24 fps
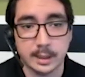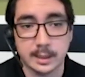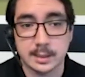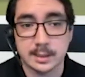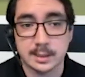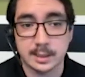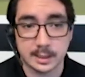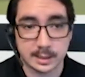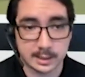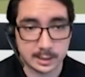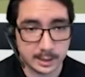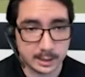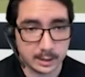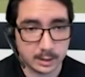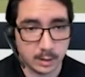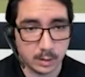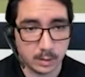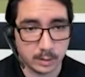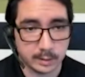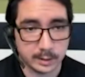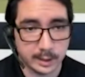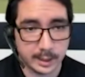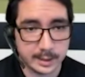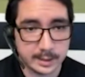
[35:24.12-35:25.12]
16
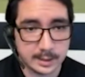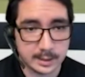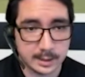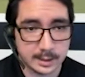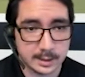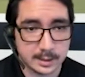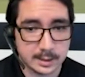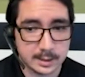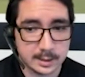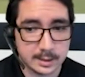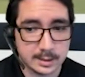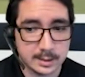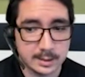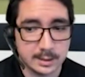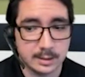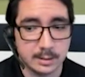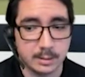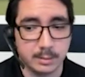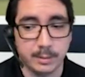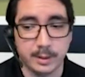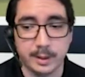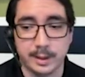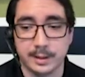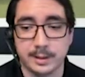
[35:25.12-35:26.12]
core license
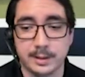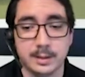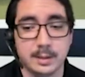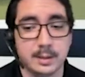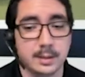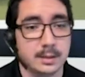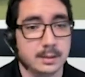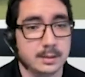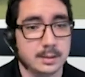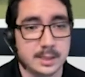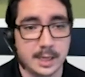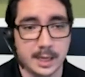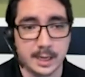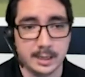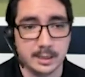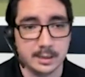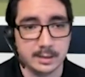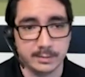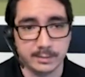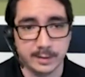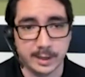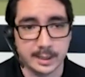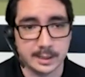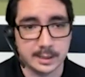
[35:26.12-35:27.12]
with 10
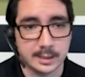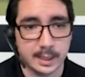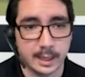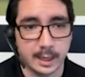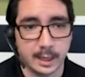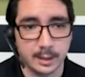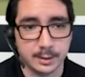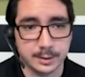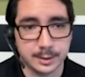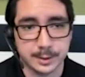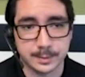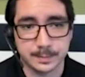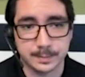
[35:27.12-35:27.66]
device CALs.